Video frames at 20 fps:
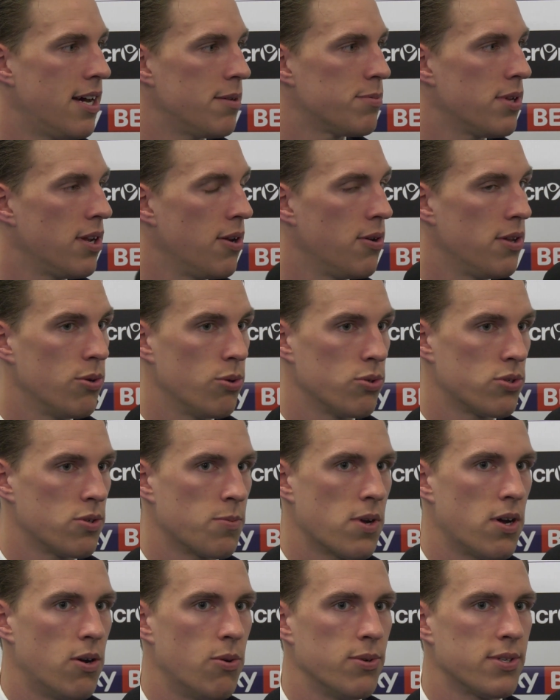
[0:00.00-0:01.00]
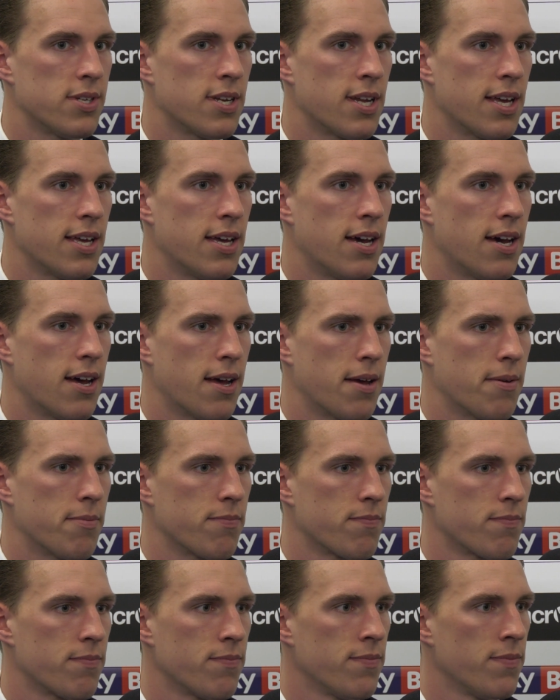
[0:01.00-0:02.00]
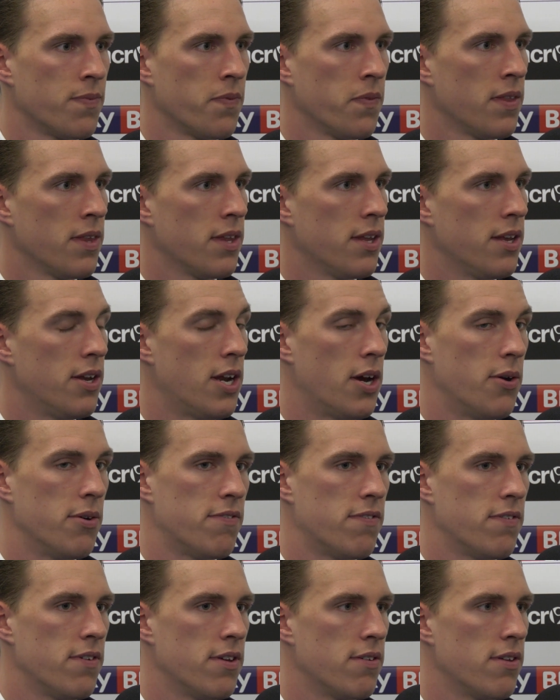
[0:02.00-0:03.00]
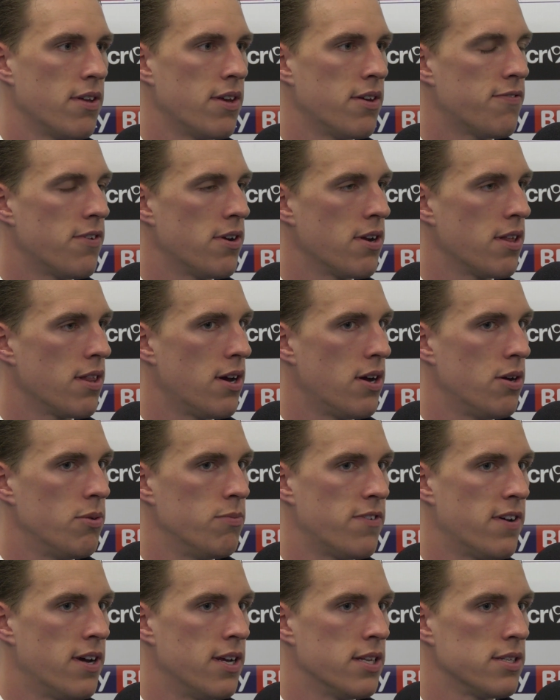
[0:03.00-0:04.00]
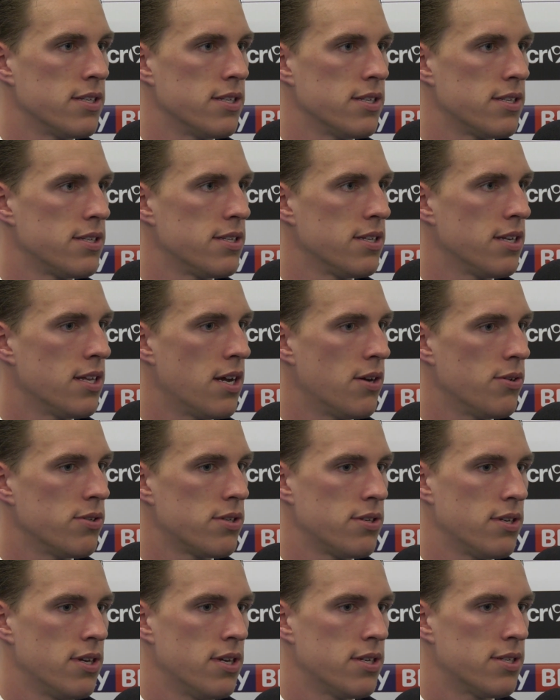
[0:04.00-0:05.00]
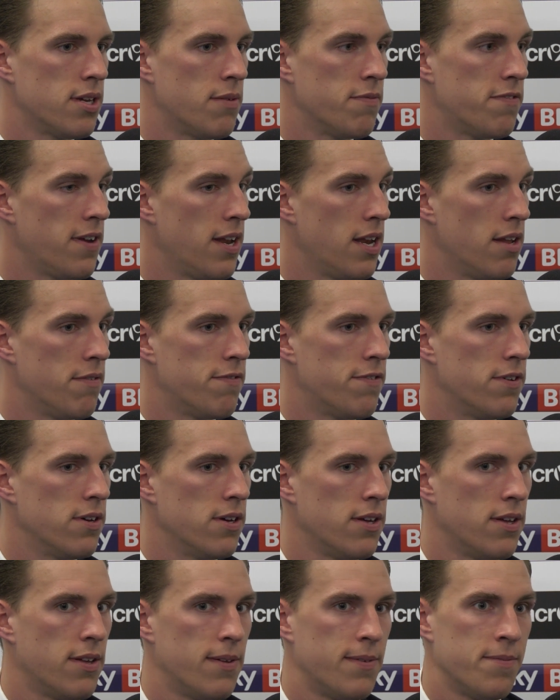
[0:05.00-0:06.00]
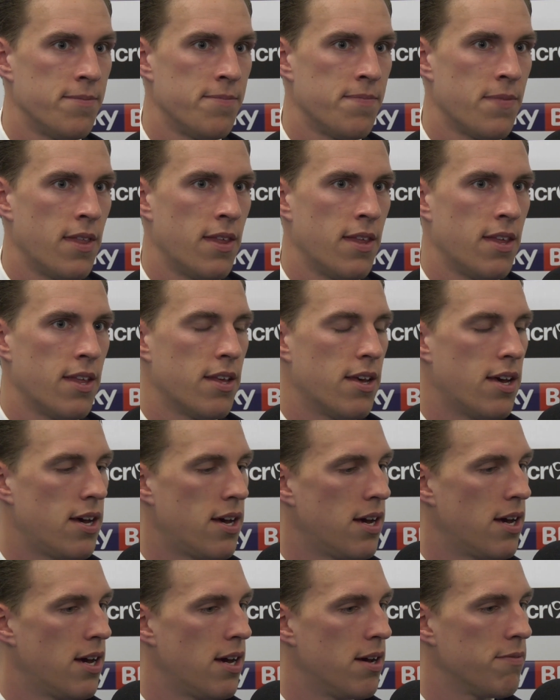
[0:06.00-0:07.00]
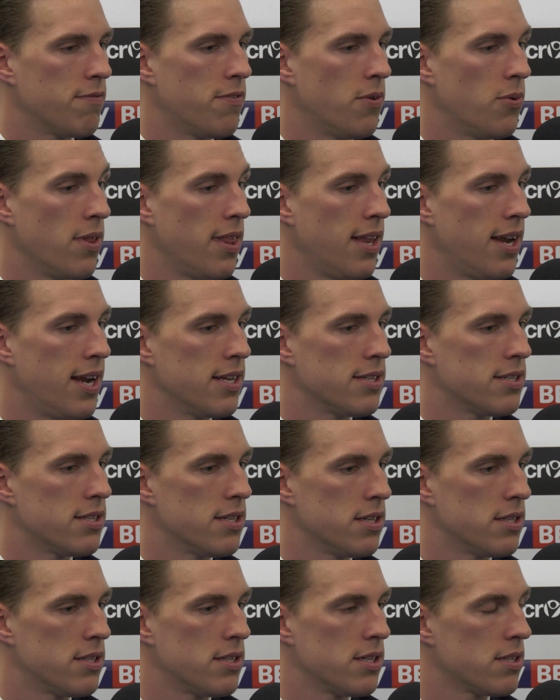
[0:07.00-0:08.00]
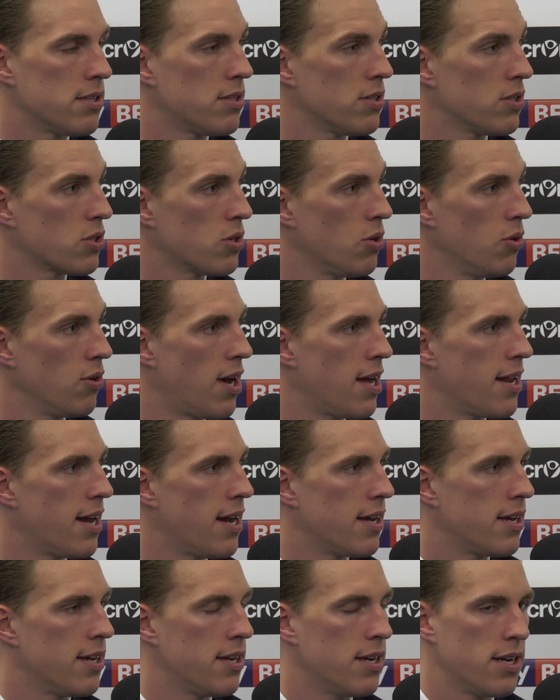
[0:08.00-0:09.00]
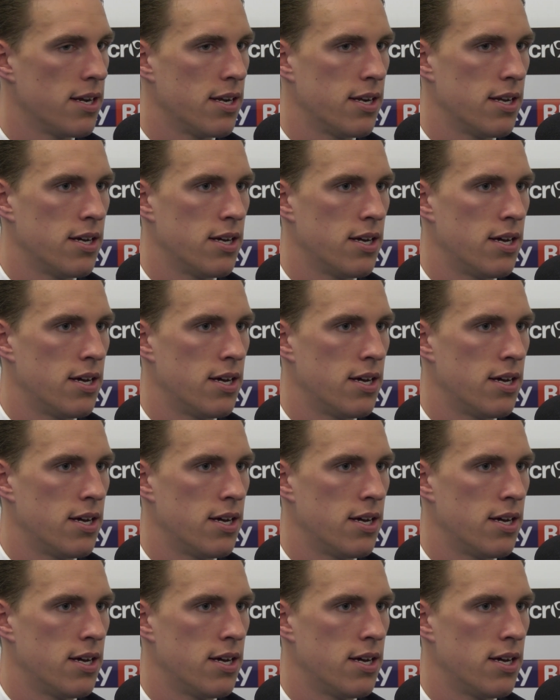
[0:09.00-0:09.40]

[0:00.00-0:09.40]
Absolutely awesome goal, wasn't it? You know, in front of the home fans, it's some feeling for one of the lads to score like that, and